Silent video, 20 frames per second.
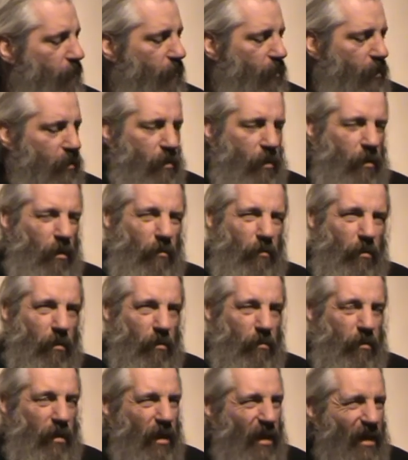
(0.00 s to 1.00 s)
So
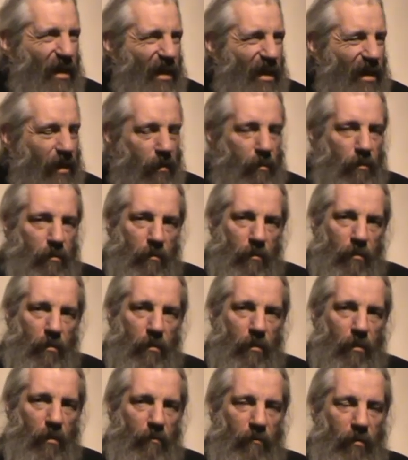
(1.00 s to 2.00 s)
you get a hint
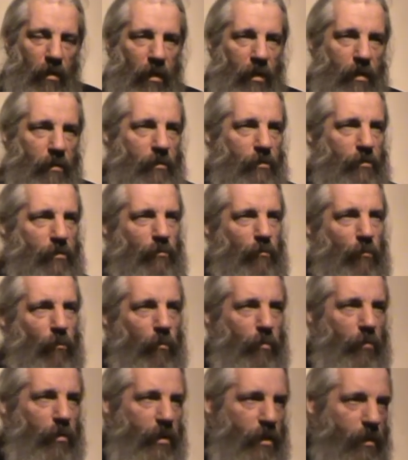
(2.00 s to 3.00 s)
of that
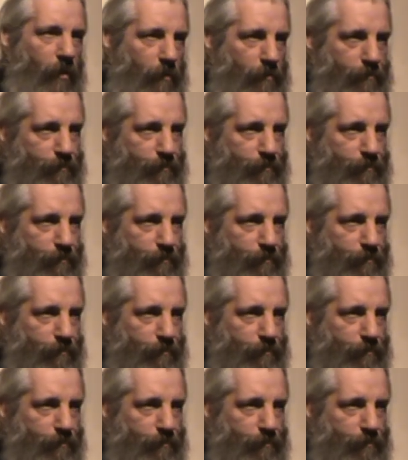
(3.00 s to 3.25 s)
strawberry,